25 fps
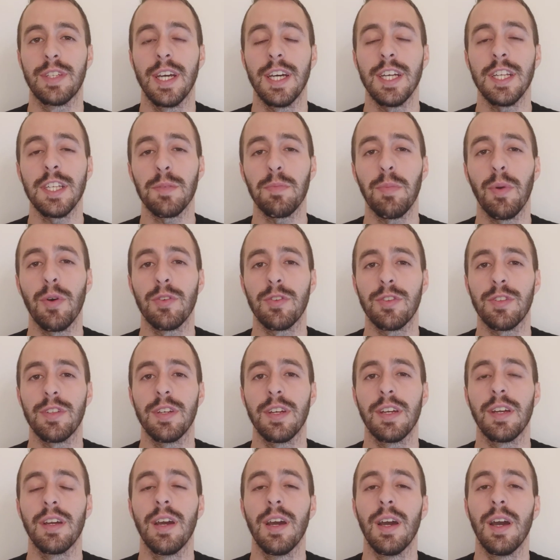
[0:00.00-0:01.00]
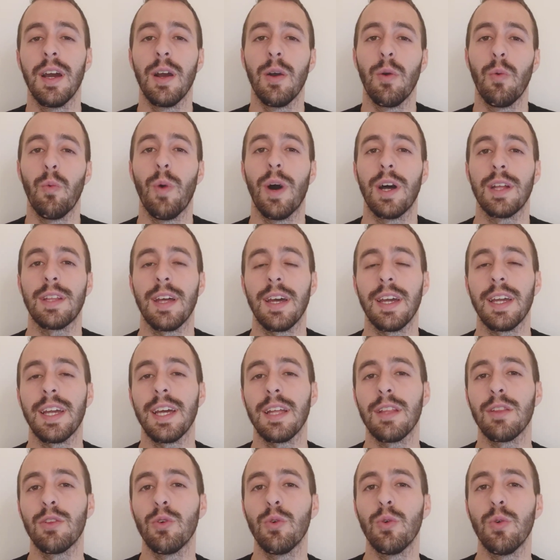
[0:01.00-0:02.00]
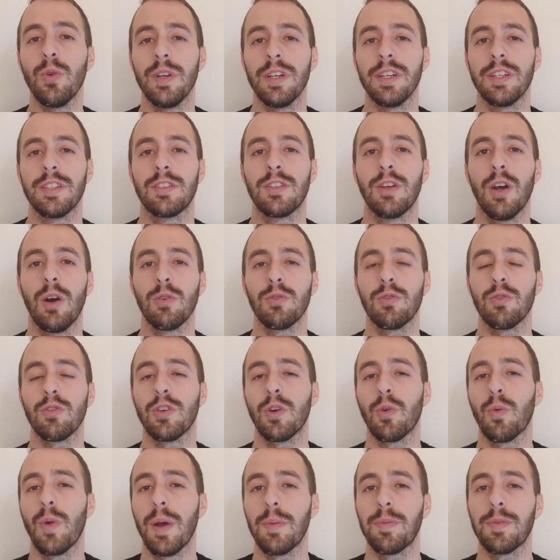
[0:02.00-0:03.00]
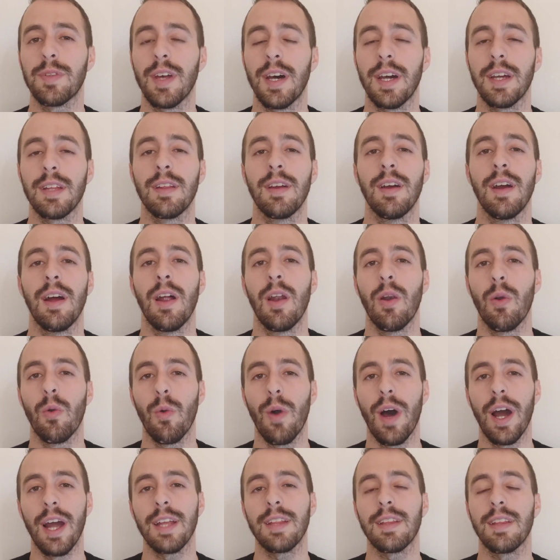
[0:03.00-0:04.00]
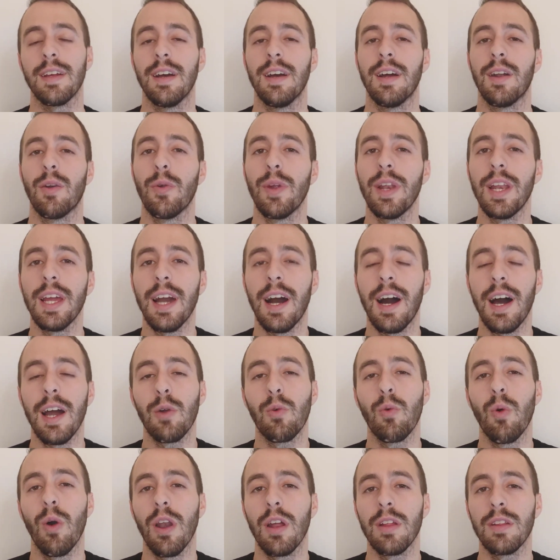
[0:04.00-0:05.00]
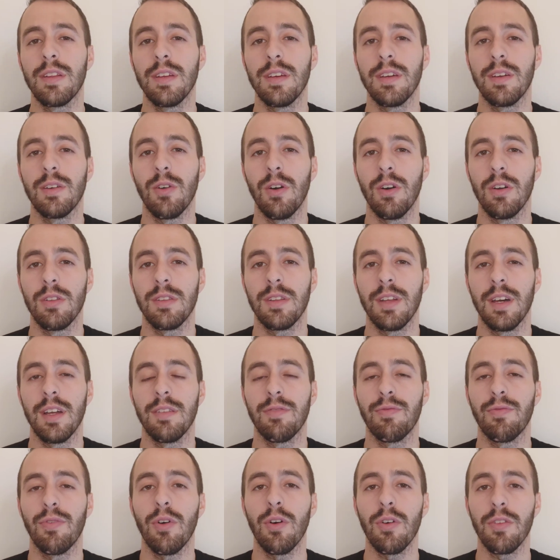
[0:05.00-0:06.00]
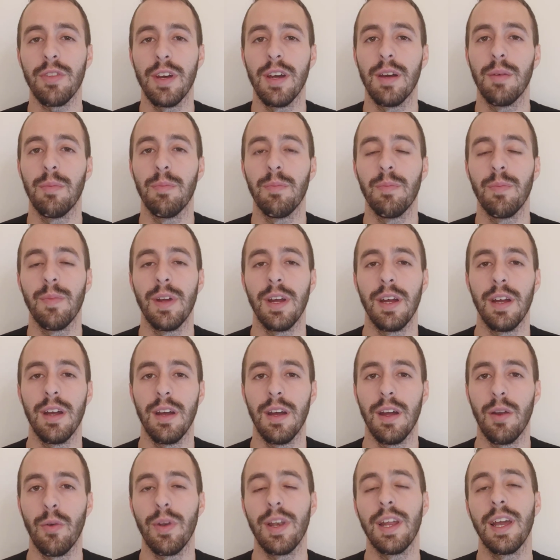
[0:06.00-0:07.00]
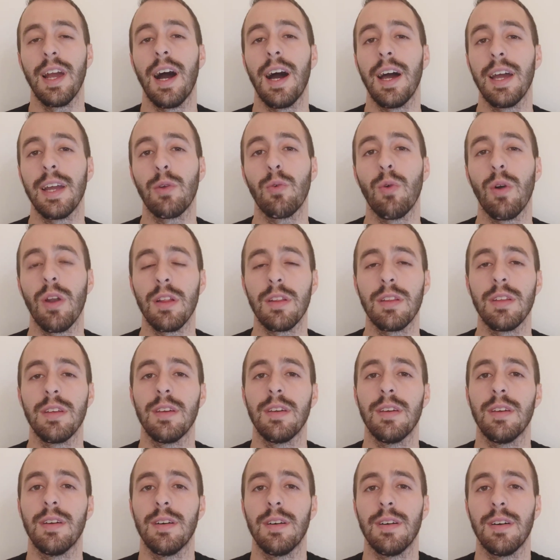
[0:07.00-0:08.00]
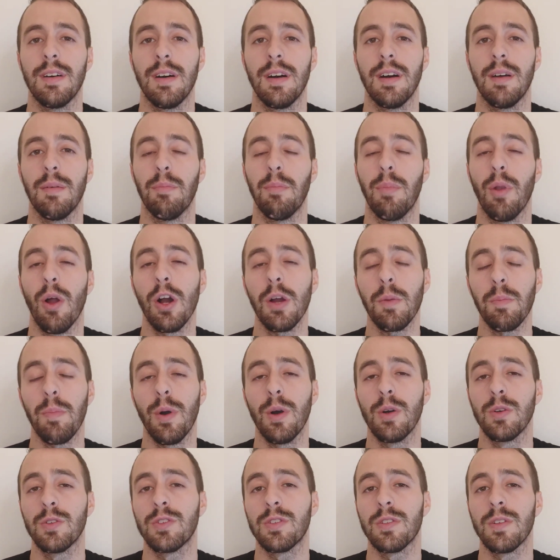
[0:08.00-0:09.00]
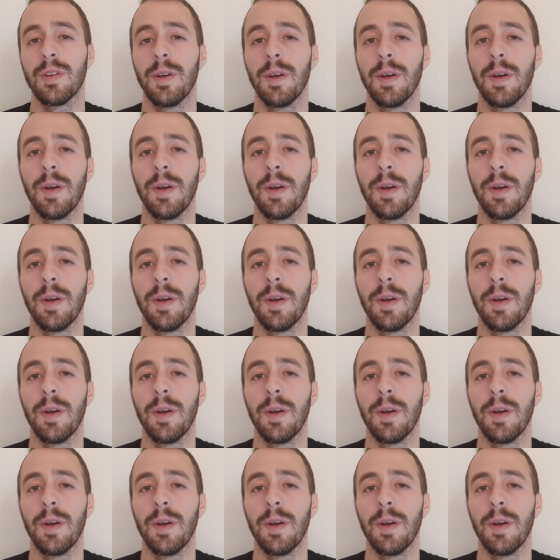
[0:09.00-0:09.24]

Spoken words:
guest posting. What I can do is go to their website, write a really high quality content for them, a really high quality blog post,